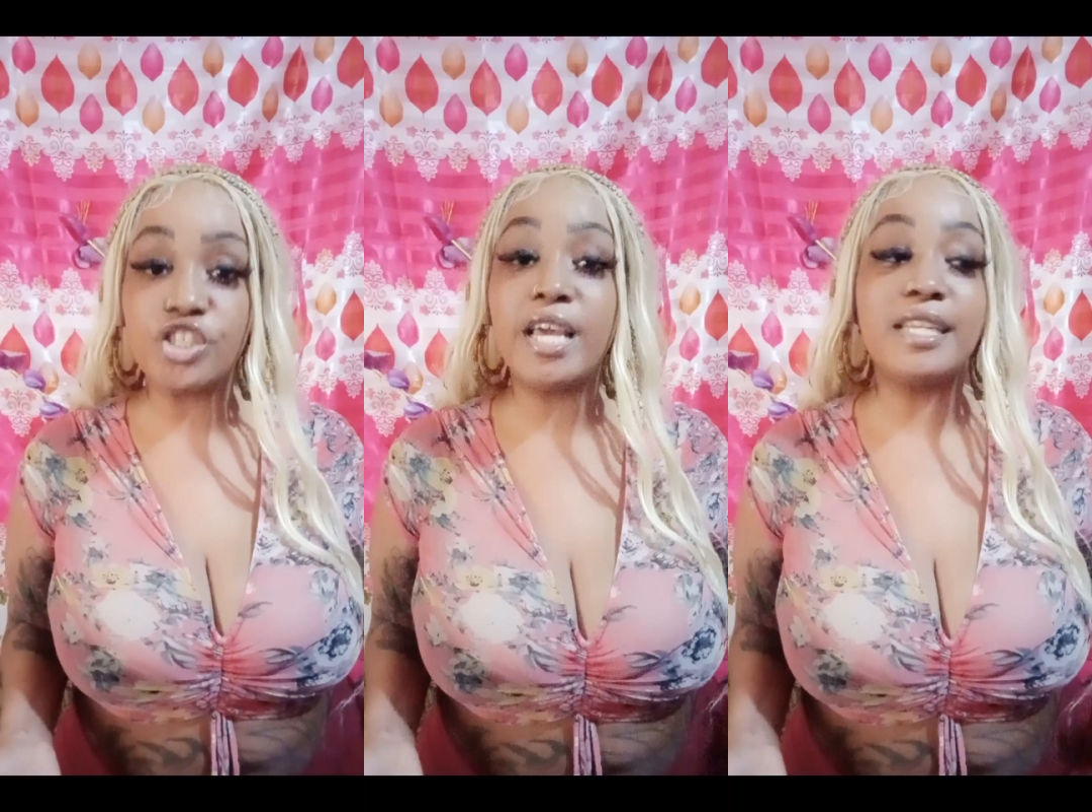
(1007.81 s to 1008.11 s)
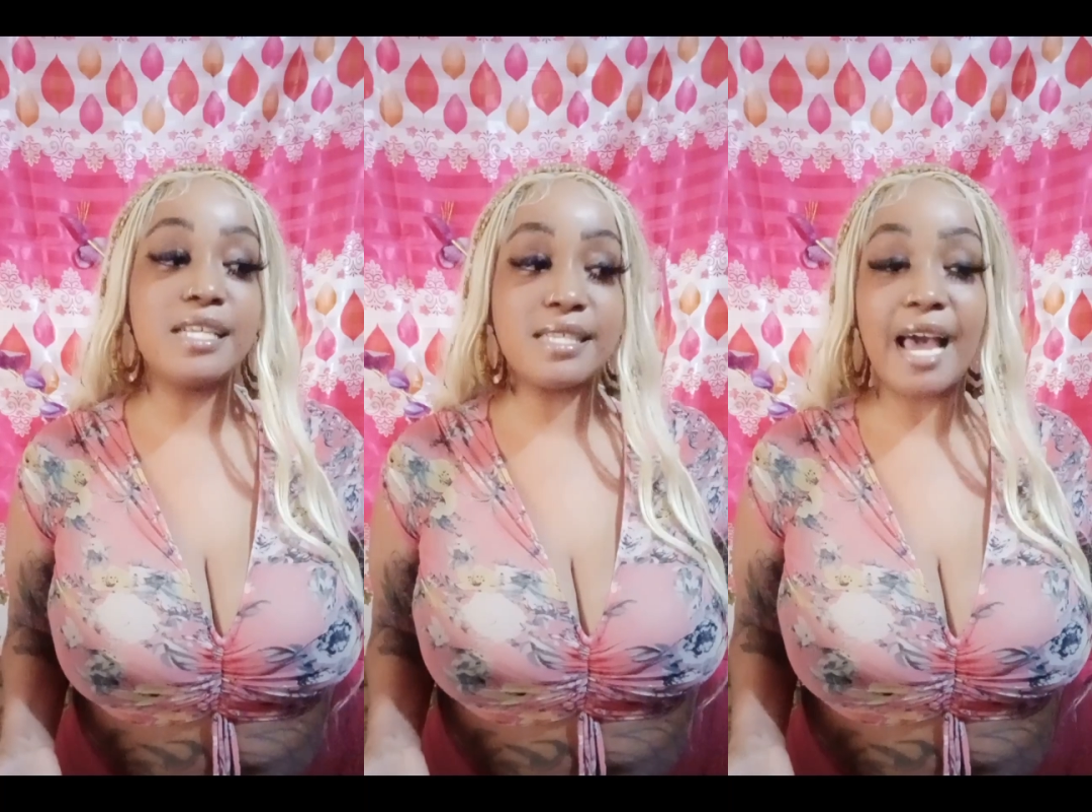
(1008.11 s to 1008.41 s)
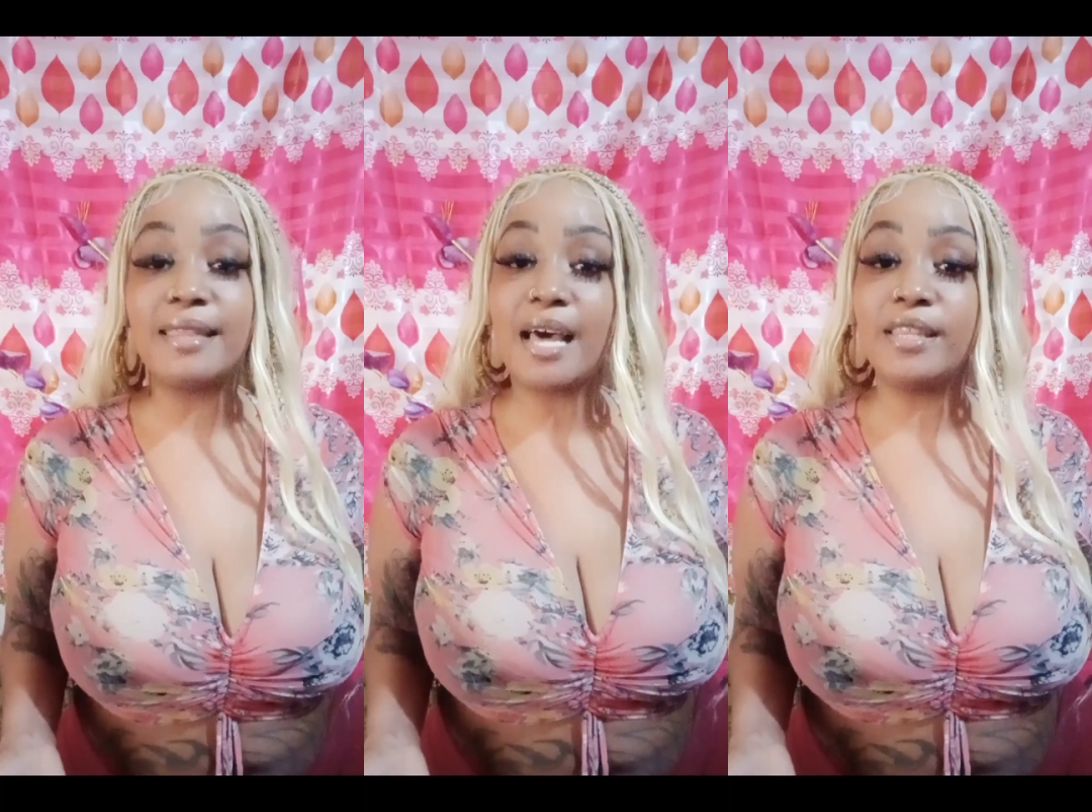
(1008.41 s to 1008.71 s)
they
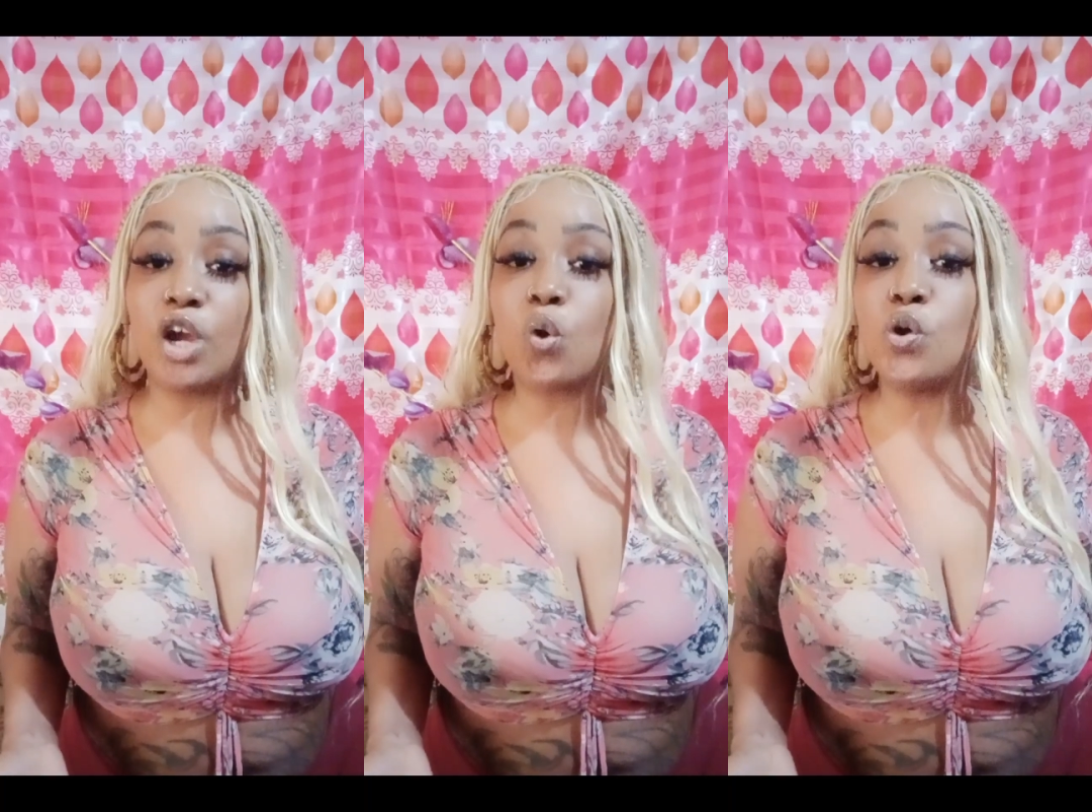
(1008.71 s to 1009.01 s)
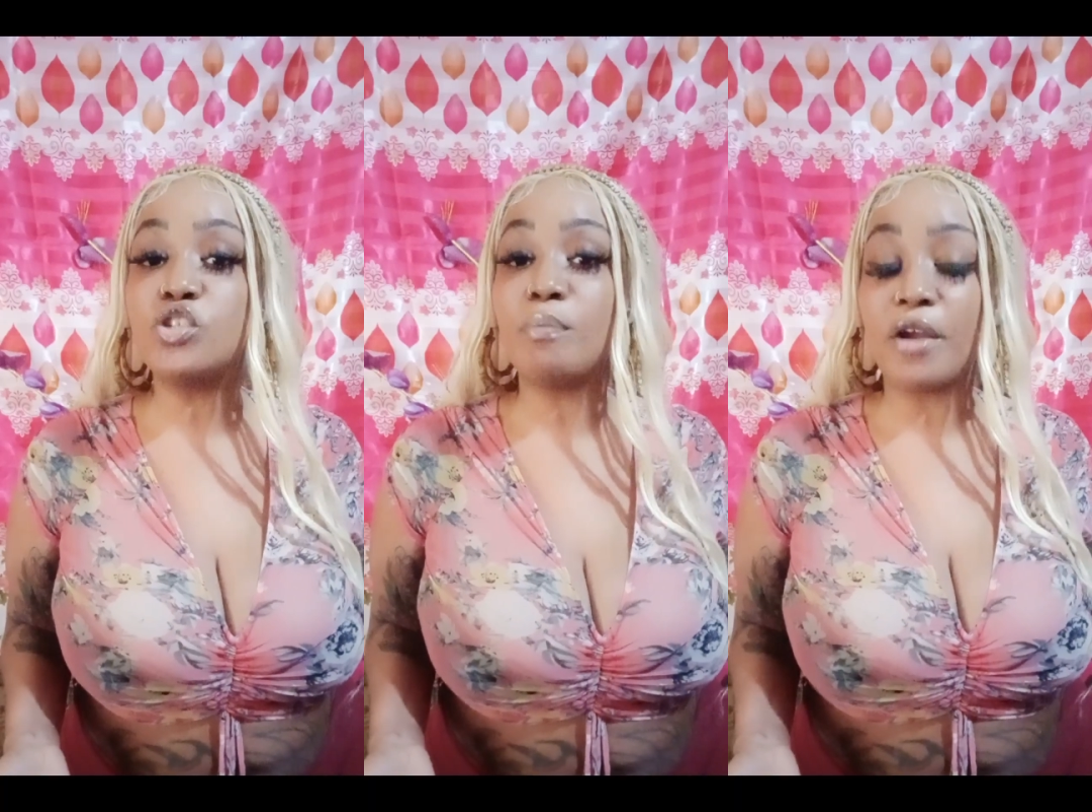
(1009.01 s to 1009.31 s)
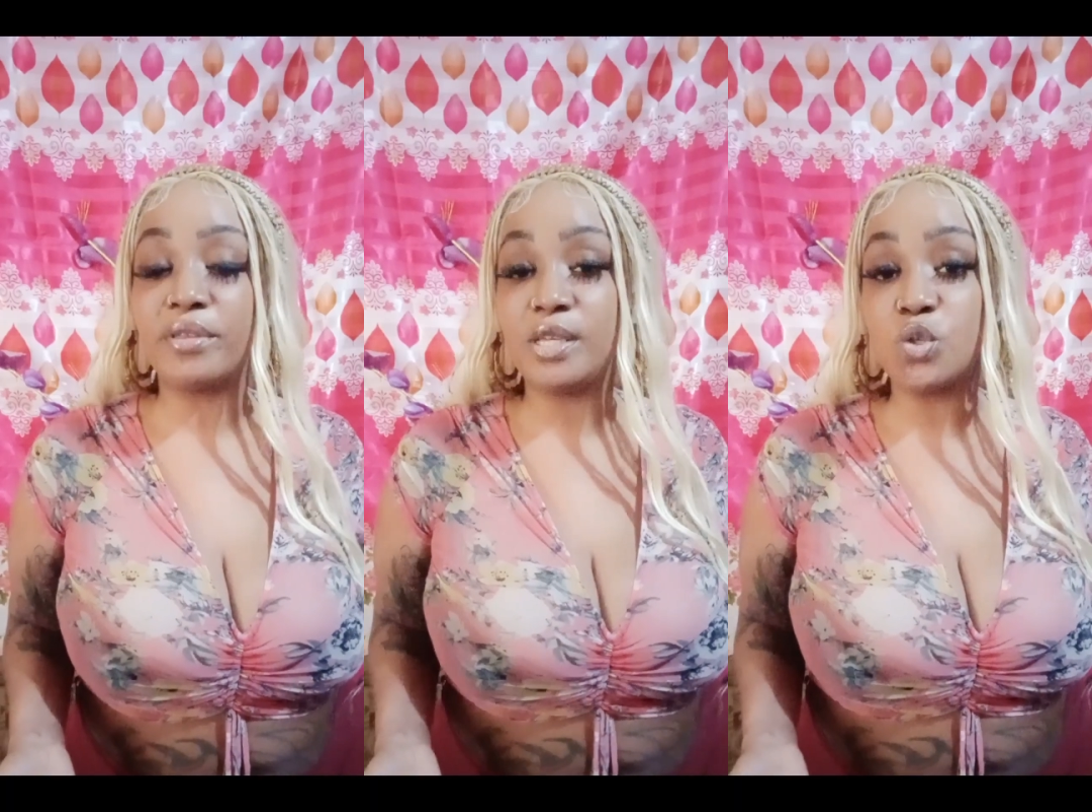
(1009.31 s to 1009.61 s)
decide that they are going to
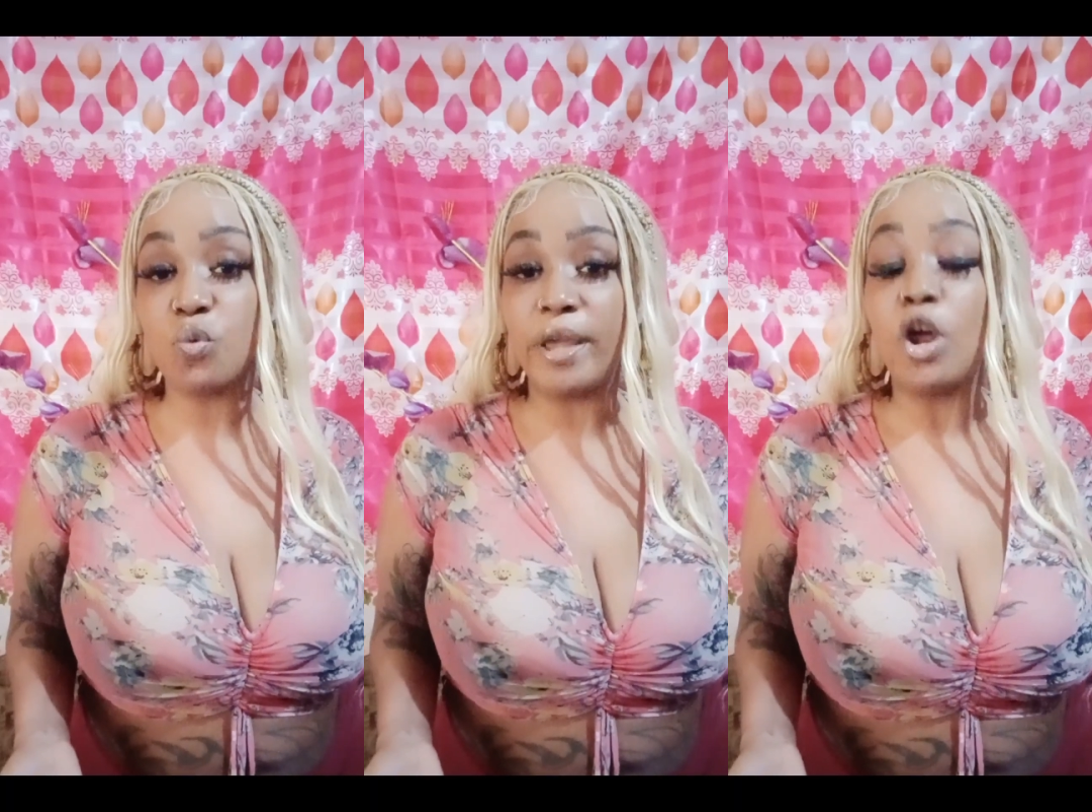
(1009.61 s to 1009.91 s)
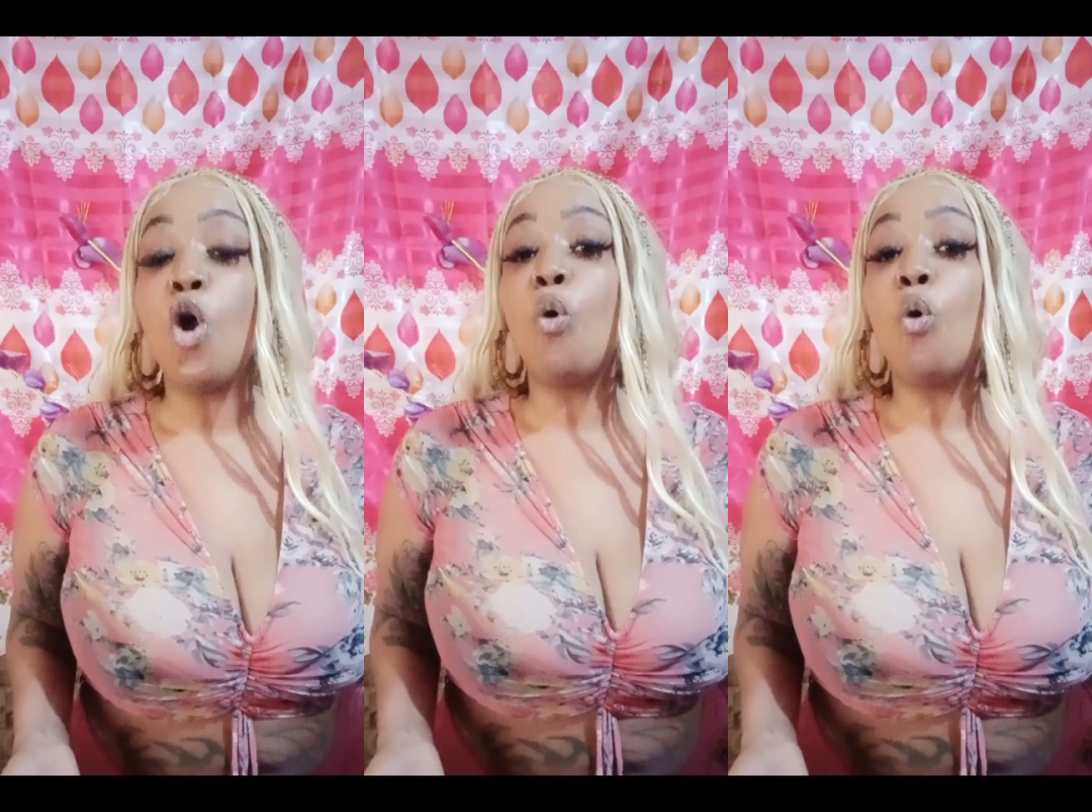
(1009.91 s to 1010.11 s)
marry these women?